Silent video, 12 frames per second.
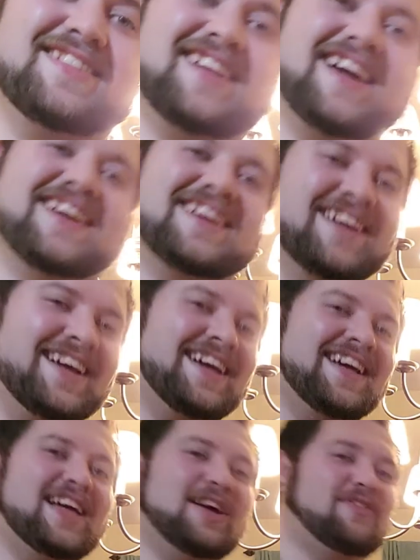like
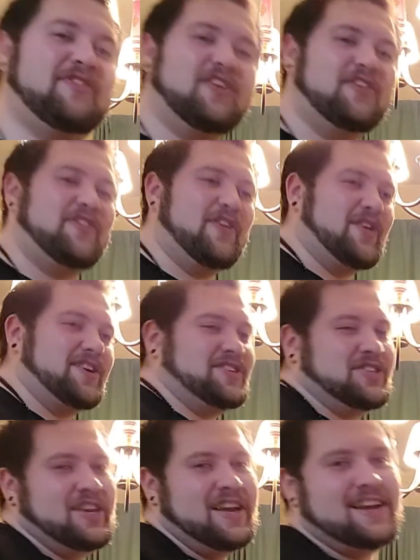a full
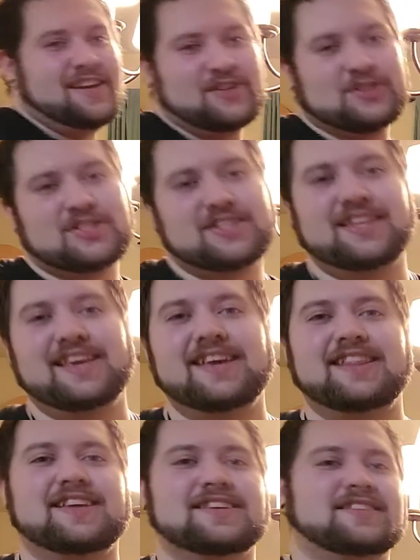force
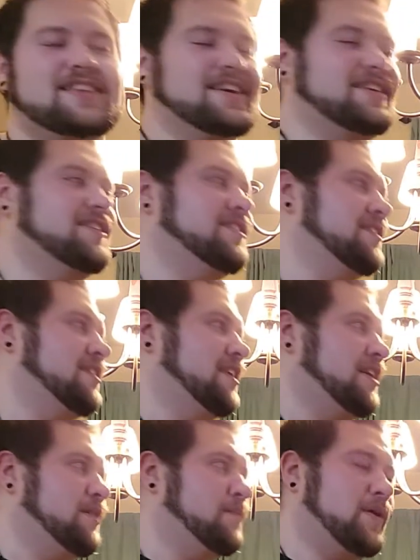slinging this thing,
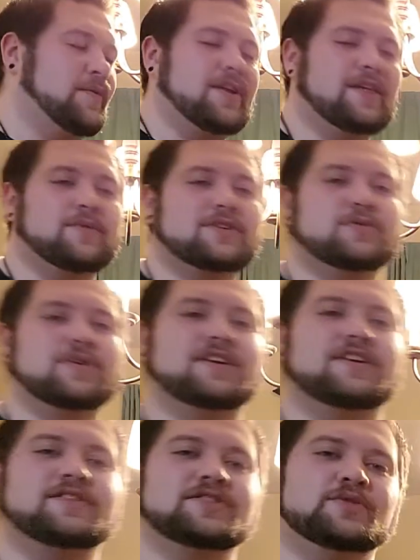but really what you
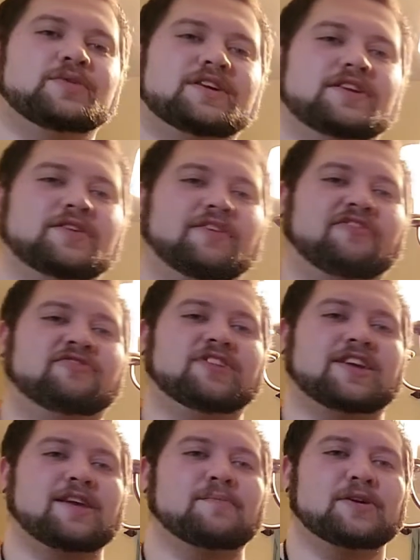want to do is you want to do a
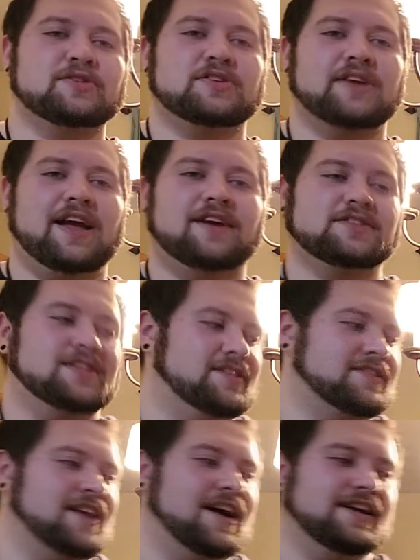flicking motion out to the
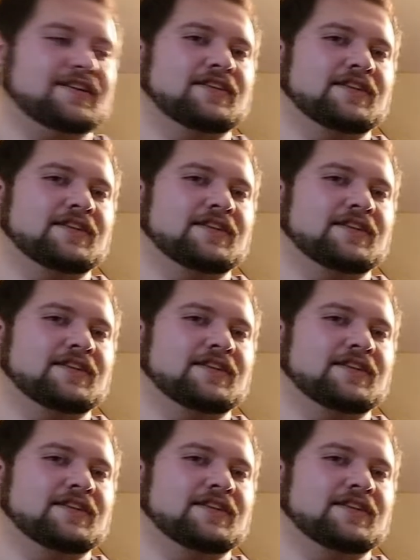side.